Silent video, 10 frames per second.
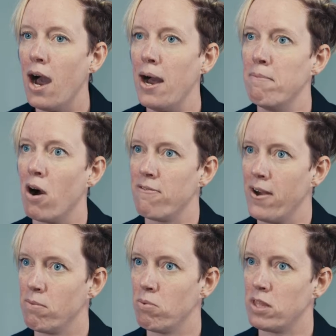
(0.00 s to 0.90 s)
Um, I
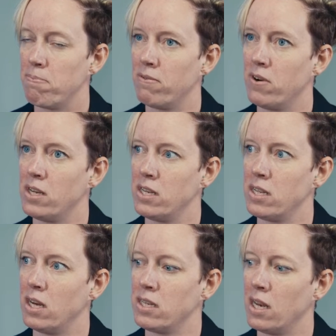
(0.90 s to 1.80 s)
found with the providers
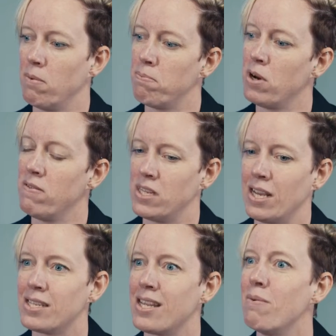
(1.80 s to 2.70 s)
that I'd done it with previously,
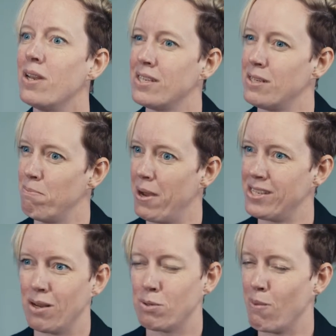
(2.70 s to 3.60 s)
because they were London
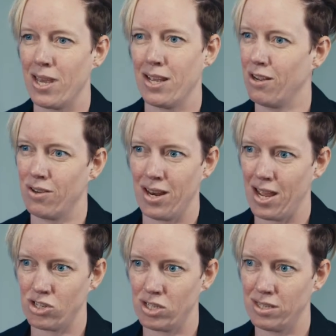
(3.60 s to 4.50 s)
based, I was making no
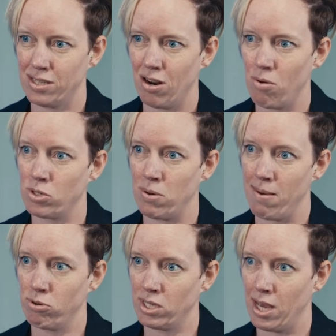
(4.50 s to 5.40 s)
connections and I wasn't
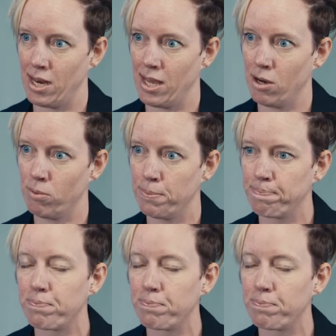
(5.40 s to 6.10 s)
able to get any help.